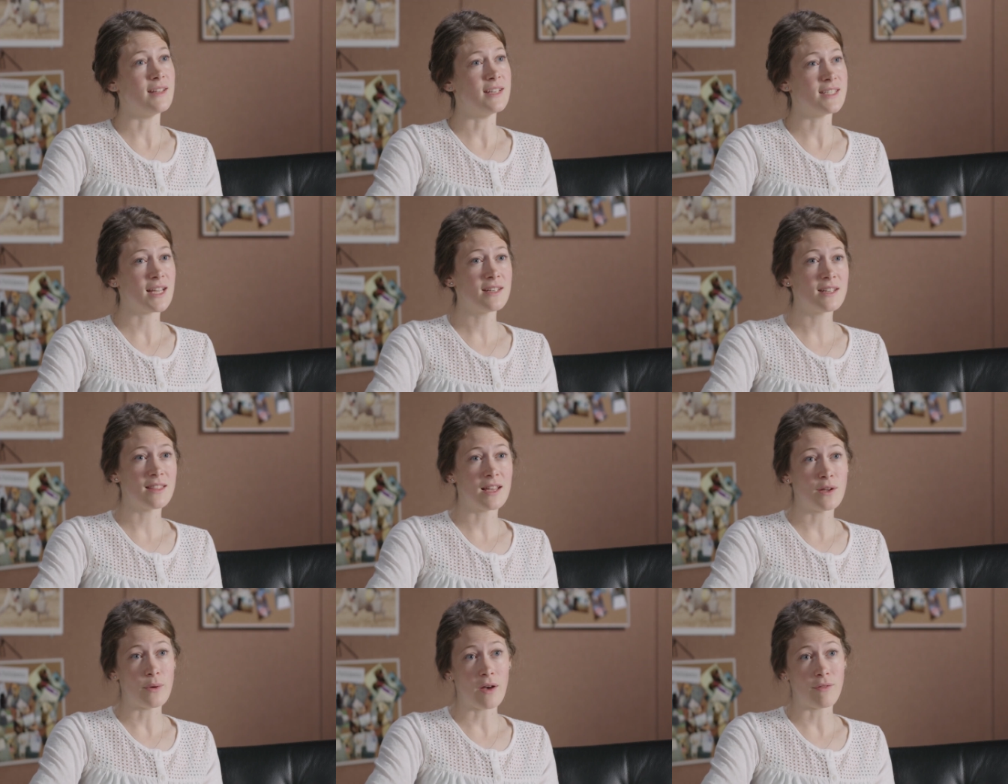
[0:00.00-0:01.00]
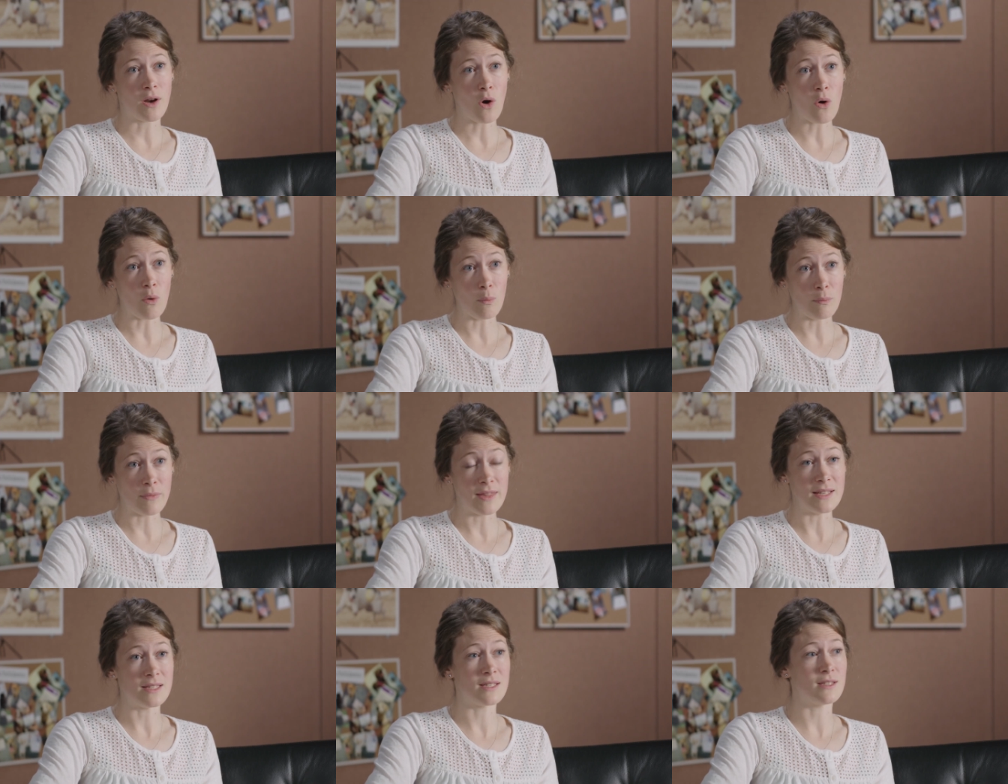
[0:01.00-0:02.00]
the descendant that you have at home,
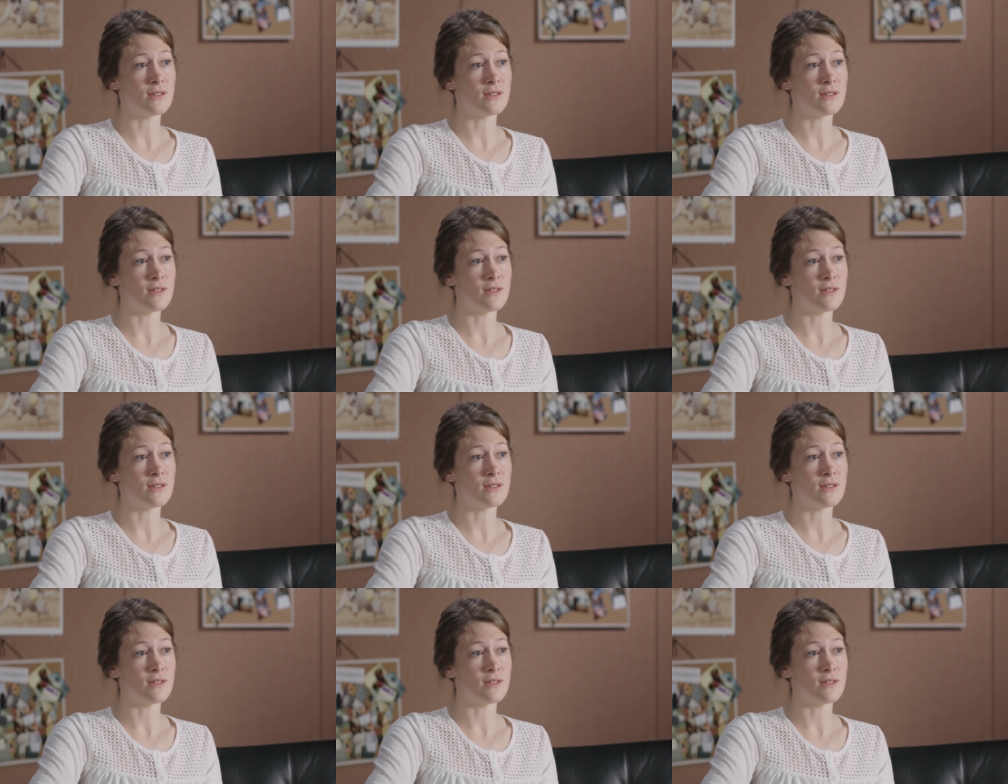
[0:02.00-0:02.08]
this